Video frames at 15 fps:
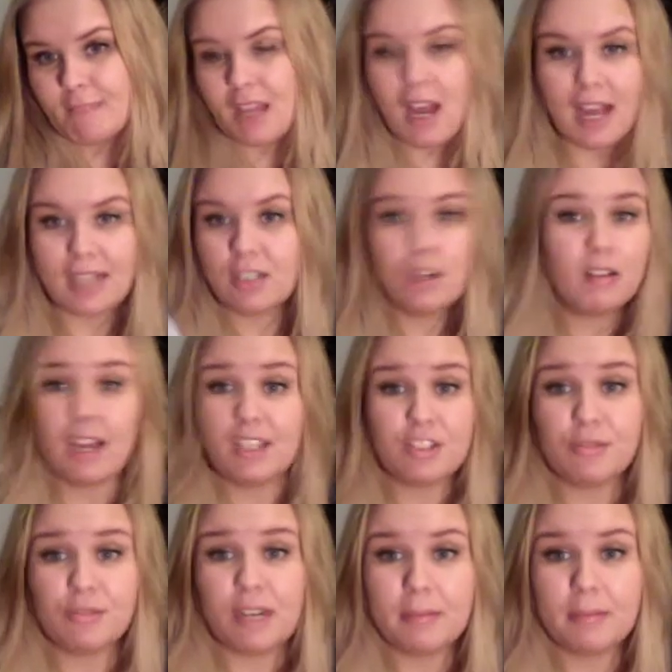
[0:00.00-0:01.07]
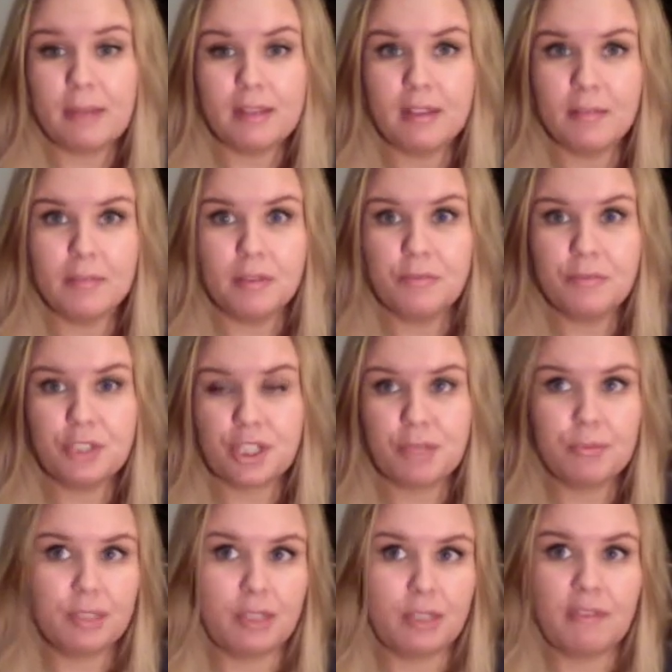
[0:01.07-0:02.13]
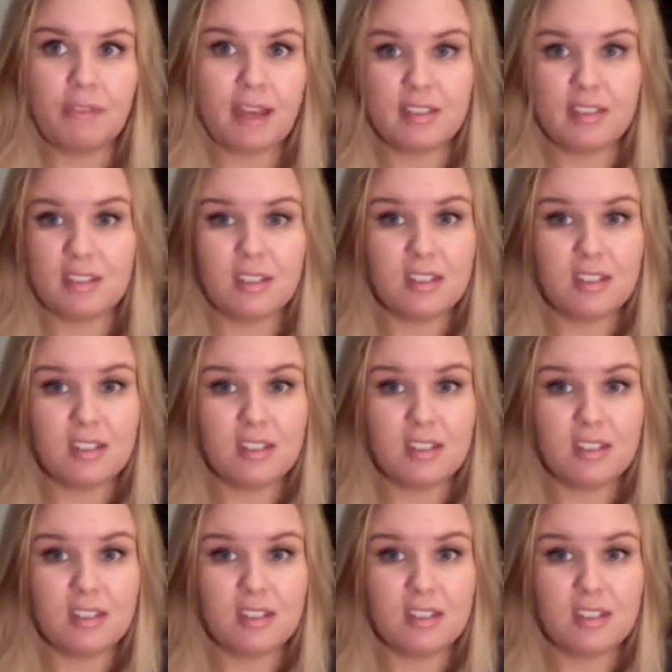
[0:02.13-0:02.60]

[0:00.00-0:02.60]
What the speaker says: I do recommend them. They've shipped really fast